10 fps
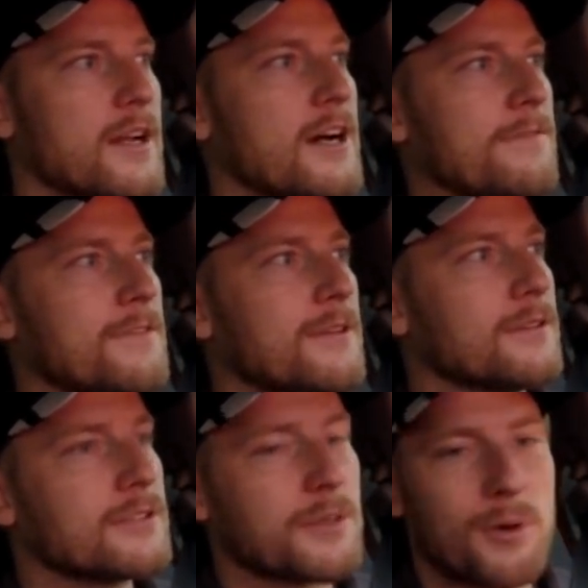helpful
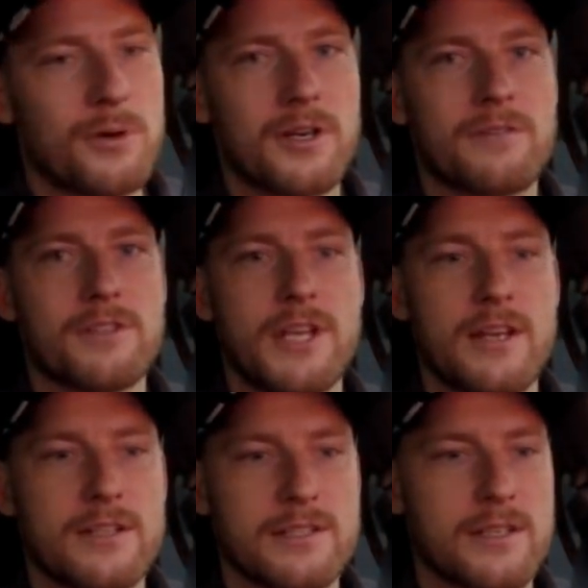supporter of the
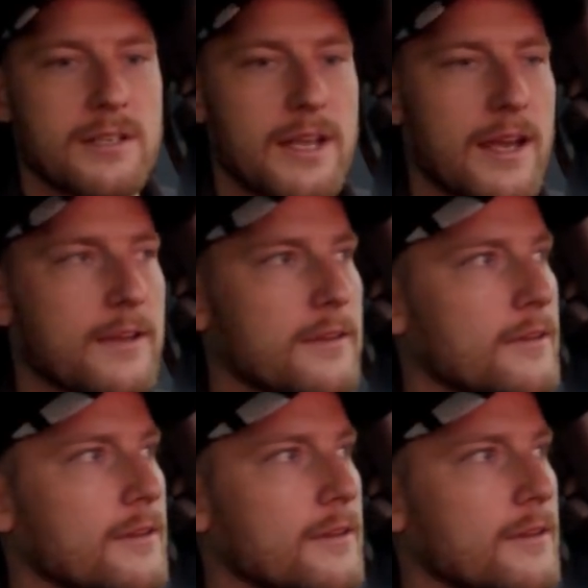channel. He's a good guy.